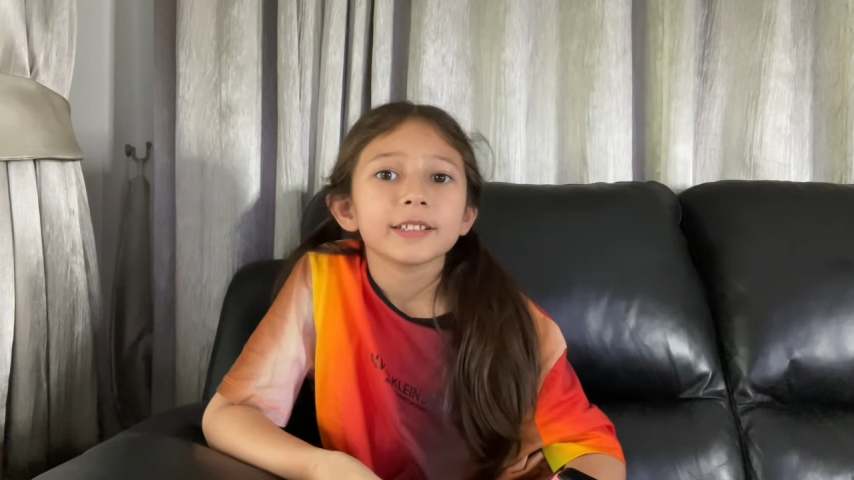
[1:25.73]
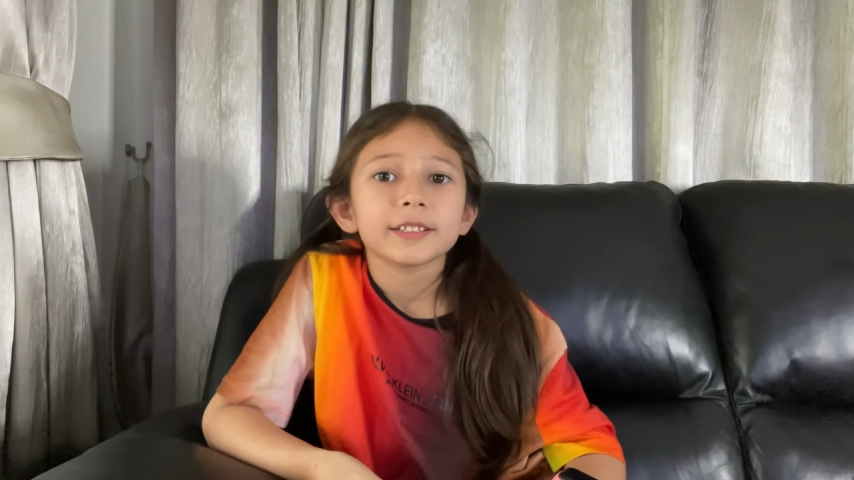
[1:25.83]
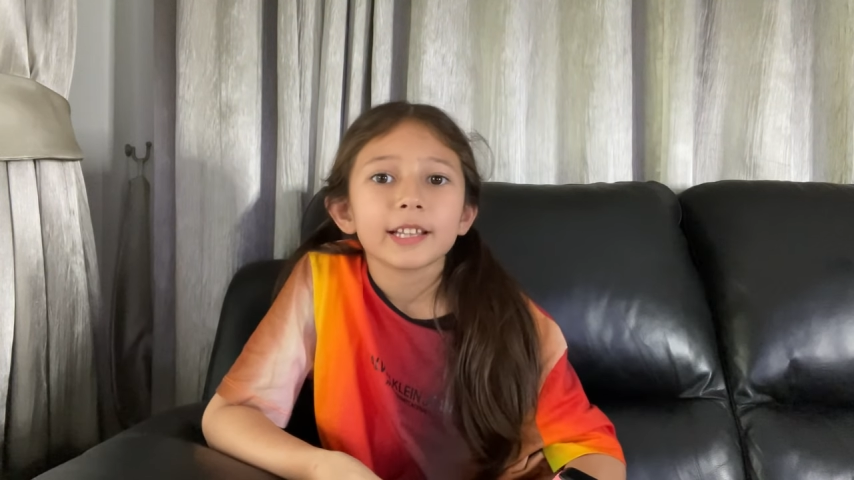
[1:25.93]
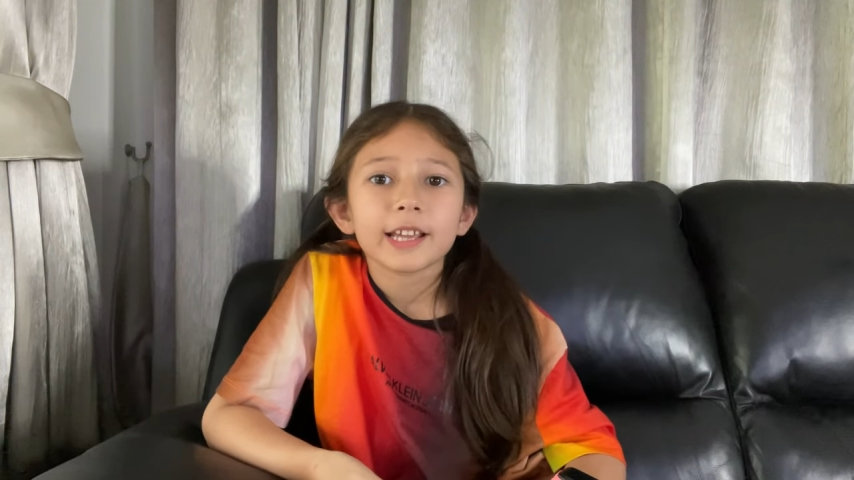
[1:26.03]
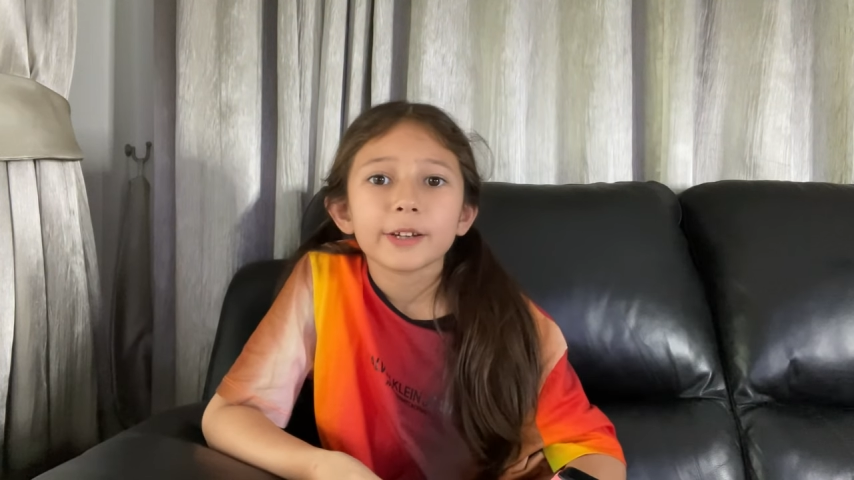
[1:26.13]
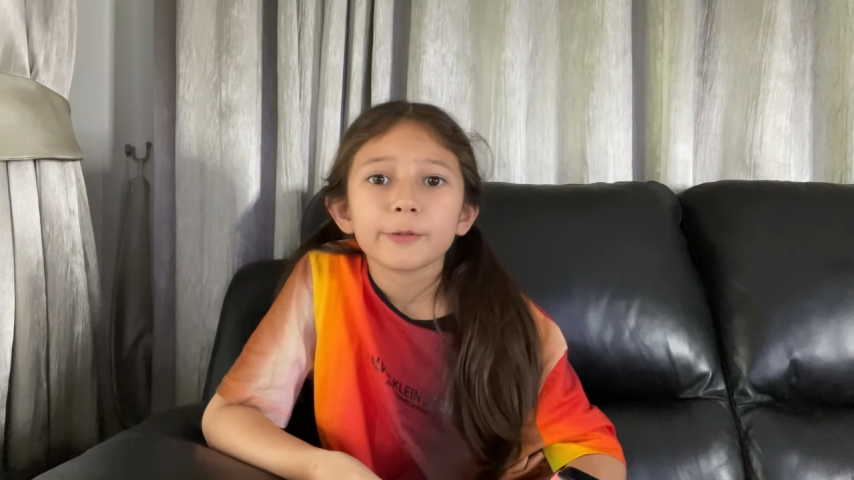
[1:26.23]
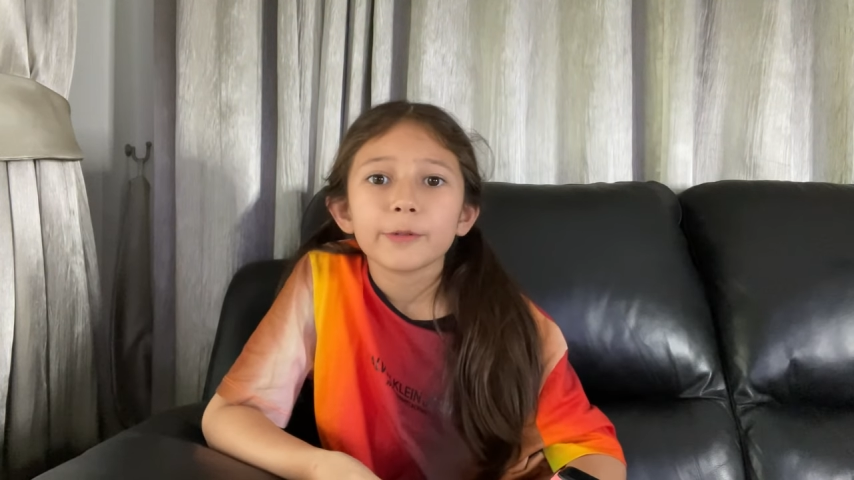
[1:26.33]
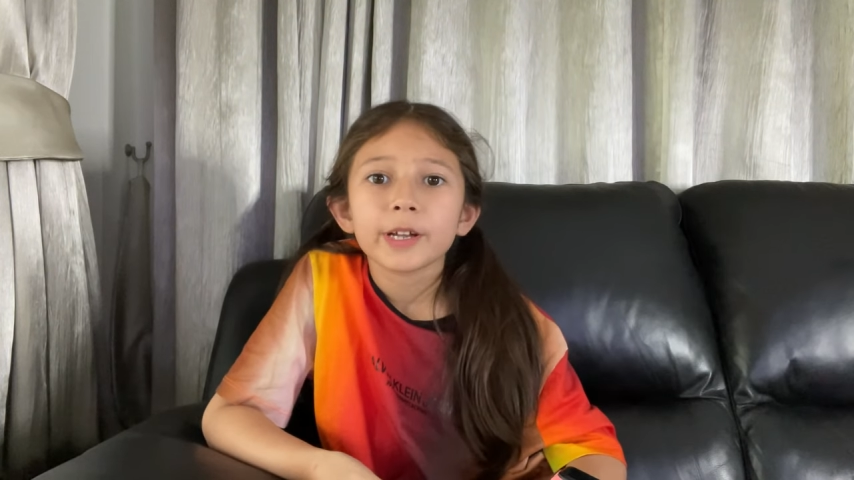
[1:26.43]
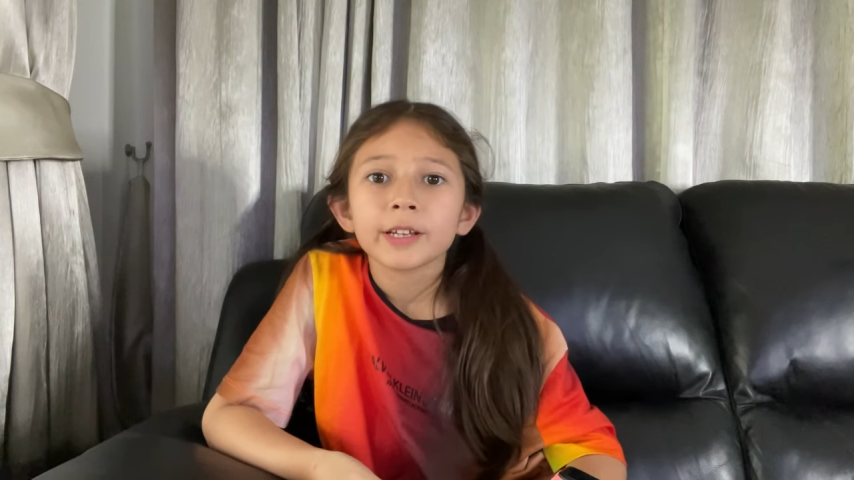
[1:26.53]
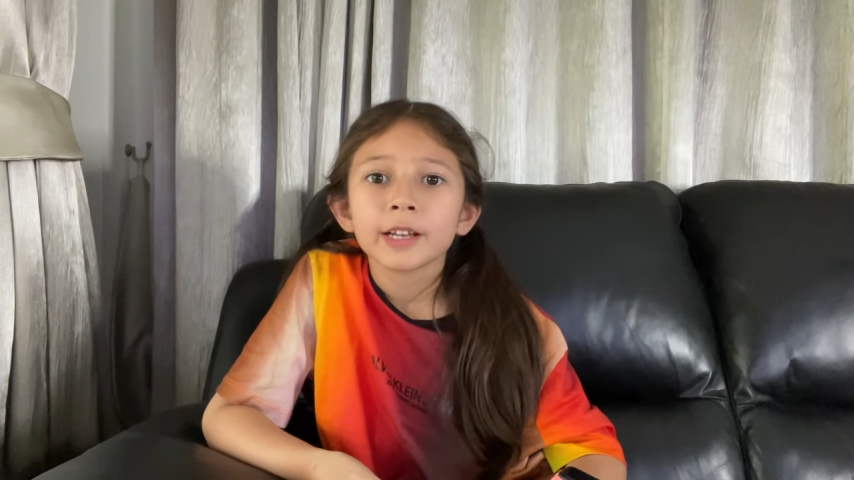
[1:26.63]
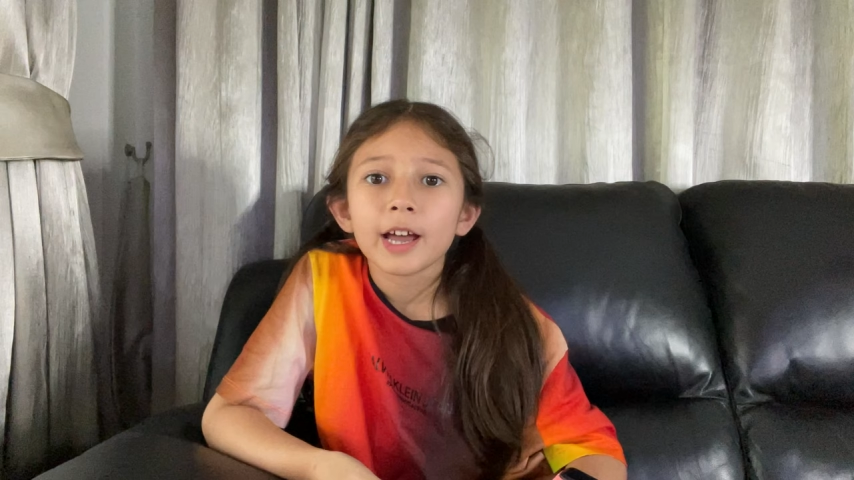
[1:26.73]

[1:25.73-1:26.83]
is like when